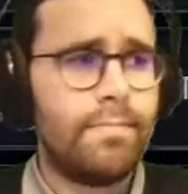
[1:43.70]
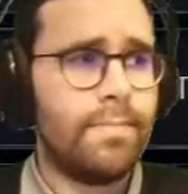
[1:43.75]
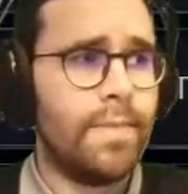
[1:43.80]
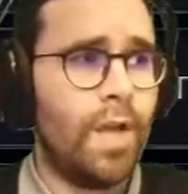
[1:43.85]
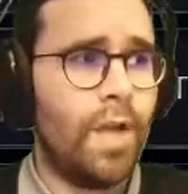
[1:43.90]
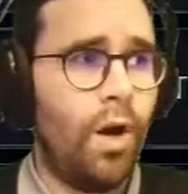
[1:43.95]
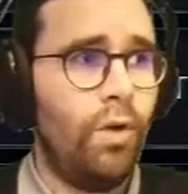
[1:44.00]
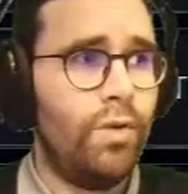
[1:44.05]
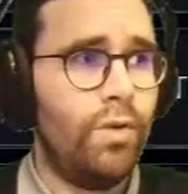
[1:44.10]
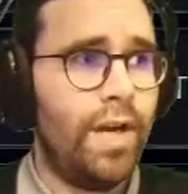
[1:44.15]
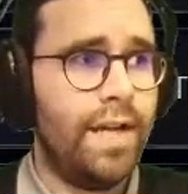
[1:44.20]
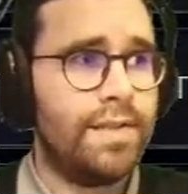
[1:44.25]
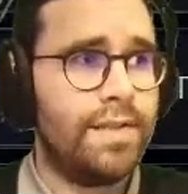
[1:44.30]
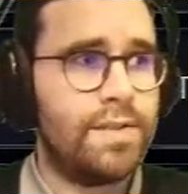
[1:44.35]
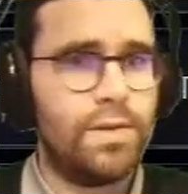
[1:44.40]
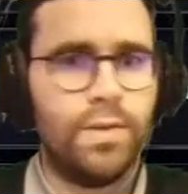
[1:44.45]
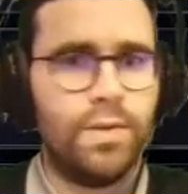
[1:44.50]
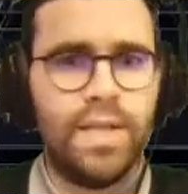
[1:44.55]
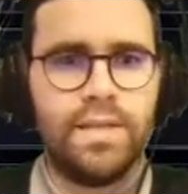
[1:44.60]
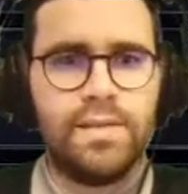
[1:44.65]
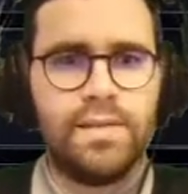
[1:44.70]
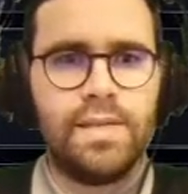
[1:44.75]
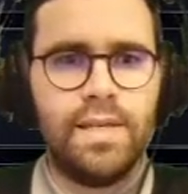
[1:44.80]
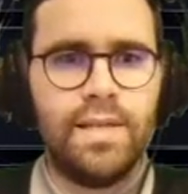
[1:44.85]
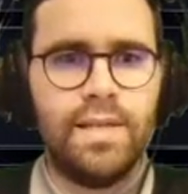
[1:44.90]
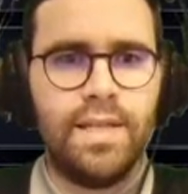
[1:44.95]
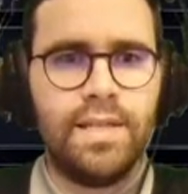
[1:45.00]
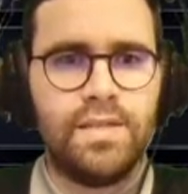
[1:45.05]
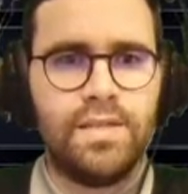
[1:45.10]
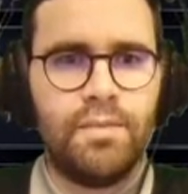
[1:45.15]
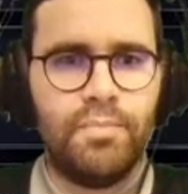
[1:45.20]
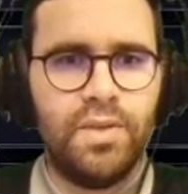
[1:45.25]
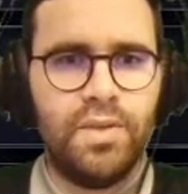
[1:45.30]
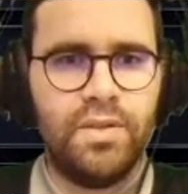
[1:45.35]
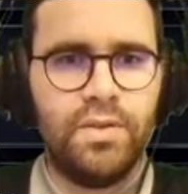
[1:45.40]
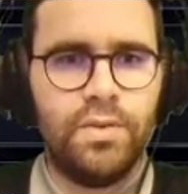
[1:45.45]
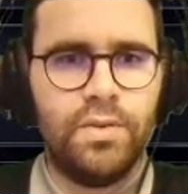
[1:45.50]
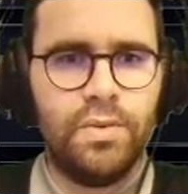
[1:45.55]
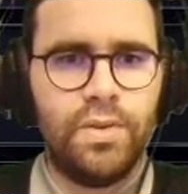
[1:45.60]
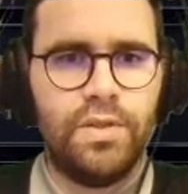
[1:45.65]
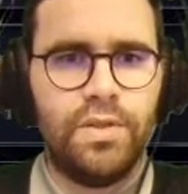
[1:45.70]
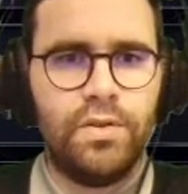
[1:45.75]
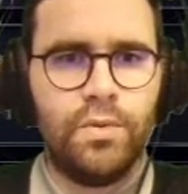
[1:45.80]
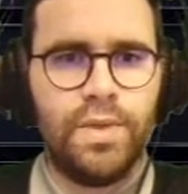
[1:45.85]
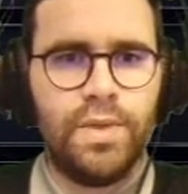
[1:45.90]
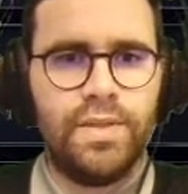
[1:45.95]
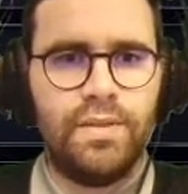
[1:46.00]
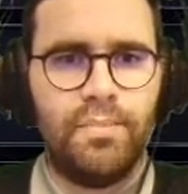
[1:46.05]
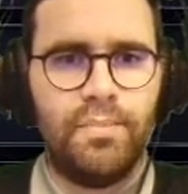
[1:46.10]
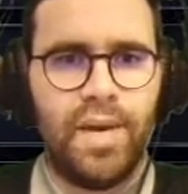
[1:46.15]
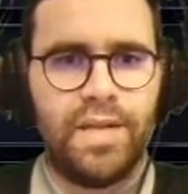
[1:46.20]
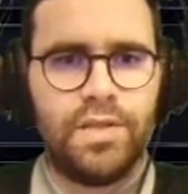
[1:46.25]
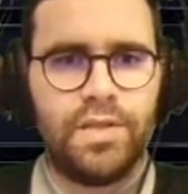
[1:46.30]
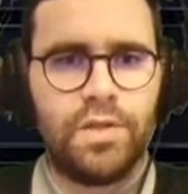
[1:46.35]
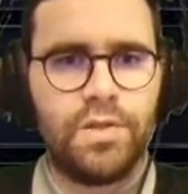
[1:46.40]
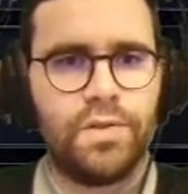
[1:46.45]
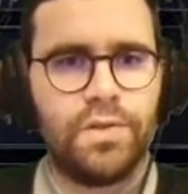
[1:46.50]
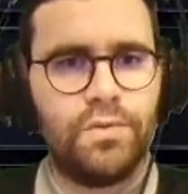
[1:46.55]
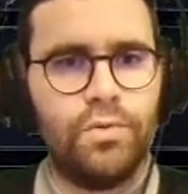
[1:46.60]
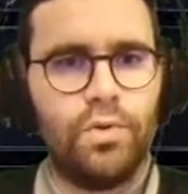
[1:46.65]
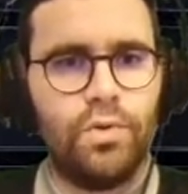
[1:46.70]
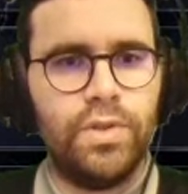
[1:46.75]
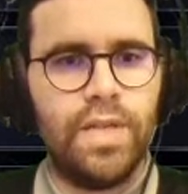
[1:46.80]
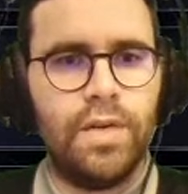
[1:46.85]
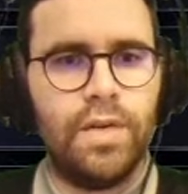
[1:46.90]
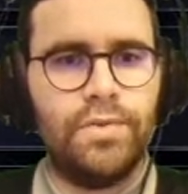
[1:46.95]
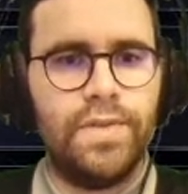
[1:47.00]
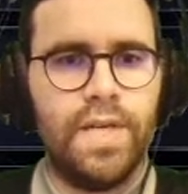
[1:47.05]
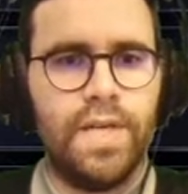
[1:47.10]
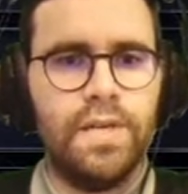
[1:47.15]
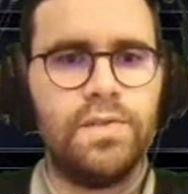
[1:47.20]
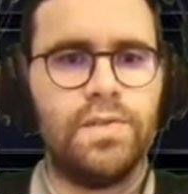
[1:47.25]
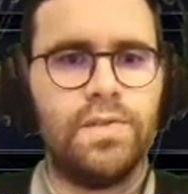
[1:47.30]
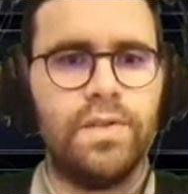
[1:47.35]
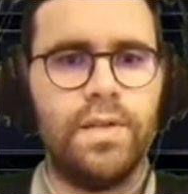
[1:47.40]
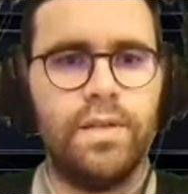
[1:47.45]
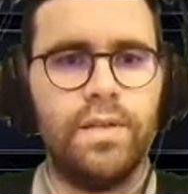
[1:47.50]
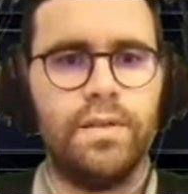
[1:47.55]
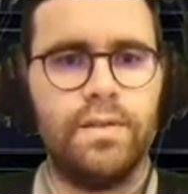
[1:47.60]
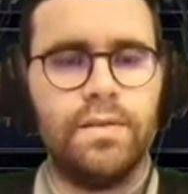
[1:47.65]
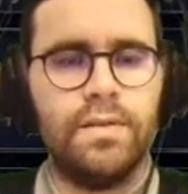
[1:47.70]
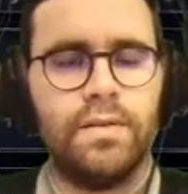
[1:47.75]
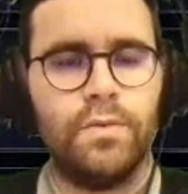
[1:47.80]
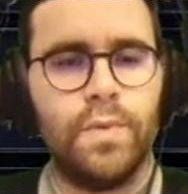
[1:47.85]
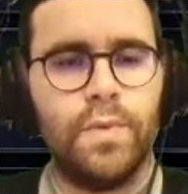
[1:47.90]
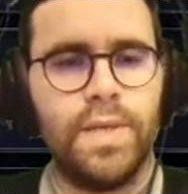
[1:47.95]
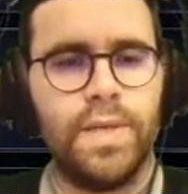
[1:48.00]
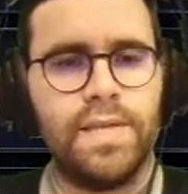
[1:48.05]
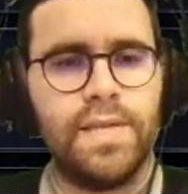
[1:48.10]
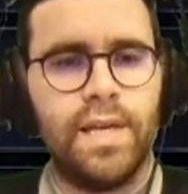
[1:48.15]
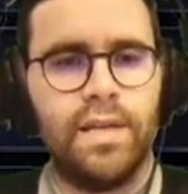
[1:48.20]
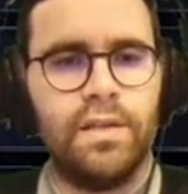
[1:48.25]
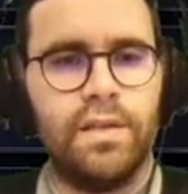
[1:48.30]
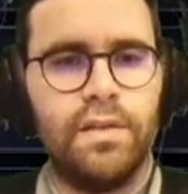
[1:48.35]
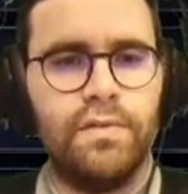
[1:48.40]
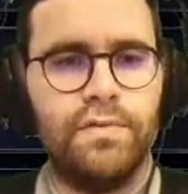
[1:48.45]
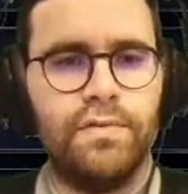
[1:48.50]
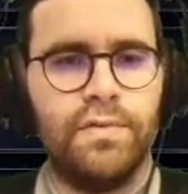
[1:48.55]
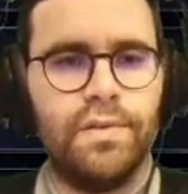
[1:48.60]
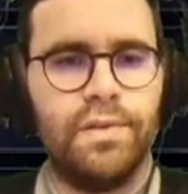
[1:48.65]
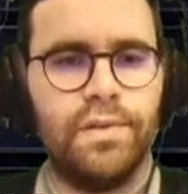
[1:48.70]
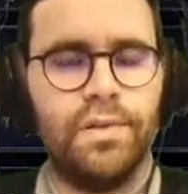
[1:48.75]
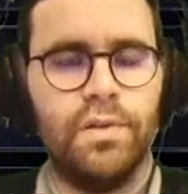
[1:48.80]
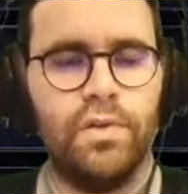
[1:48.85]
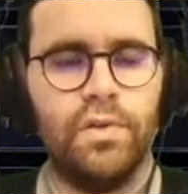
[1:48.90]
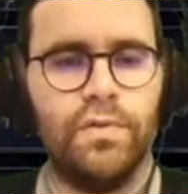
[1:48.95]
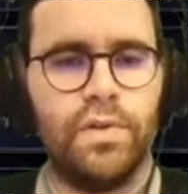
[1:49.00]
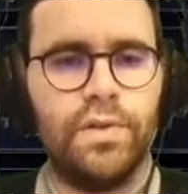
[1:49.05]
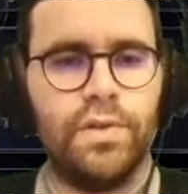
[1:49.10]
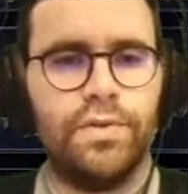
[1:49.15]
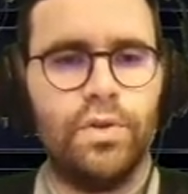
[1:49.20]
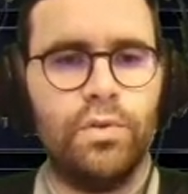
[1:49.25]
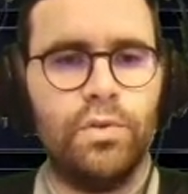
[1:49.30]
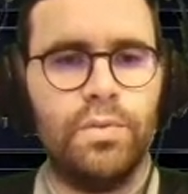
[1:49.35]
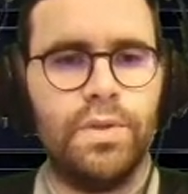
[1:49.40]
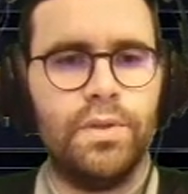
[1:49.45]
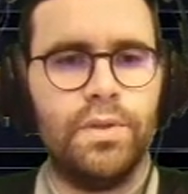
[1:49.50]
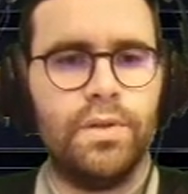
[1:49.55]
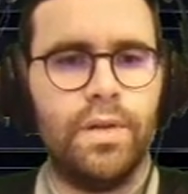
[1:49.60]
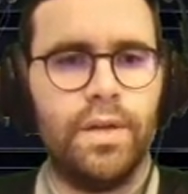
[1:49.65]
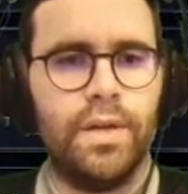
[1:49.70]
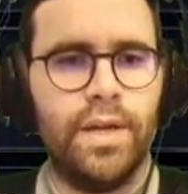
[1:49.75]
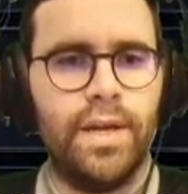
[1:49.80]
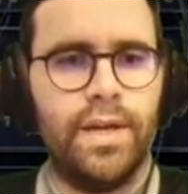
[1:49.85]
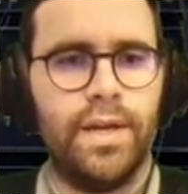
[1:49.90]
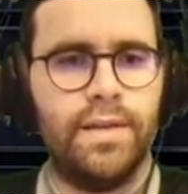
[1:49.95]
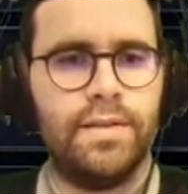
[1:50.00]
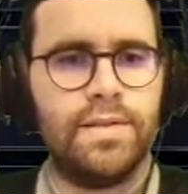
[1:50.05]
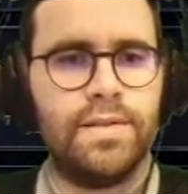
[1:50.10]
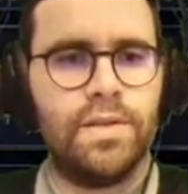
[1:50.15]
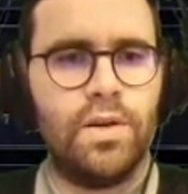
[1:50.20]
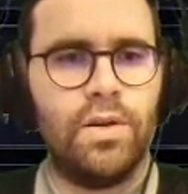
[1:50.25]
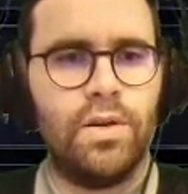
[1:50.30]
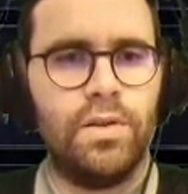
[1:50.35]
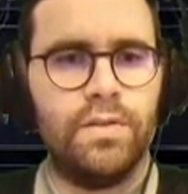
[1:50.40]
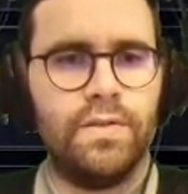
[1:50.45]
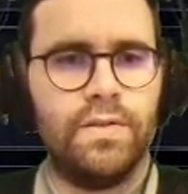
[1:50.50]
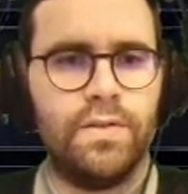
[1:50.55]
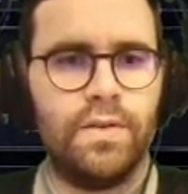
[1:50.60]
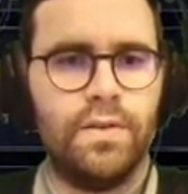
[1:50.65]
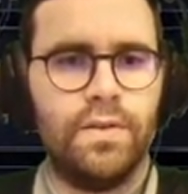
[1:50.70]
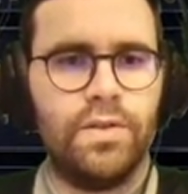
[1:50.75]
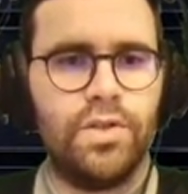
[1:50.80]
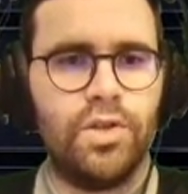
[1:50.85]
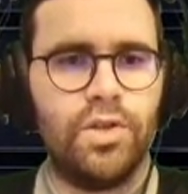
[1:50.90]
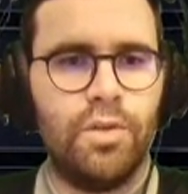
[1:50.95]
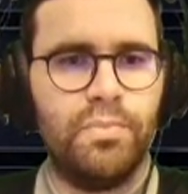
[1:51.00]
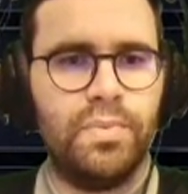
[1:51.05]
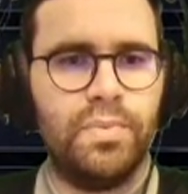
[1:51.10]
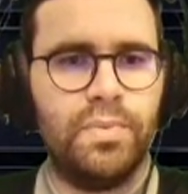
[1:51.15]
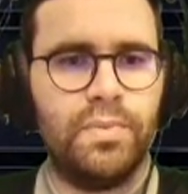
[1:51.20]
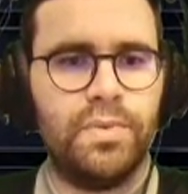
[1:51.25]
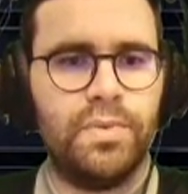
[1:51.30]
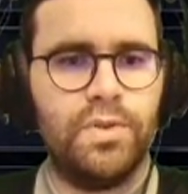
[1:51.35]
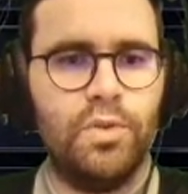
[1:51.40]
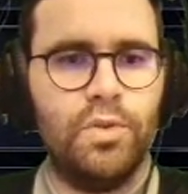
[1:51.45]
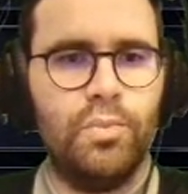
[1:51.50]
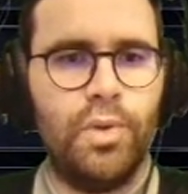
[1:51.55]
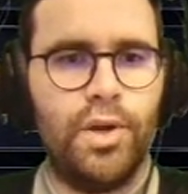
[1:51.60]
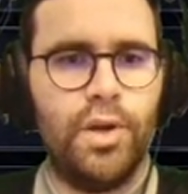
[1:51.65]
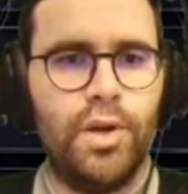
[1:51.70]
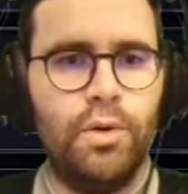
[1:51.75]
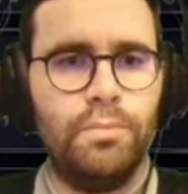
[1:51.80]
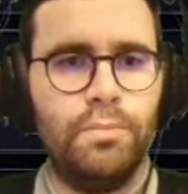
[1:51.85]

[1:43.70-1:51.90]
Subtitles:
All right, so let's jump into it. The patch rolled out yesterday, the 22nd of October, and it's called Shop 2.0.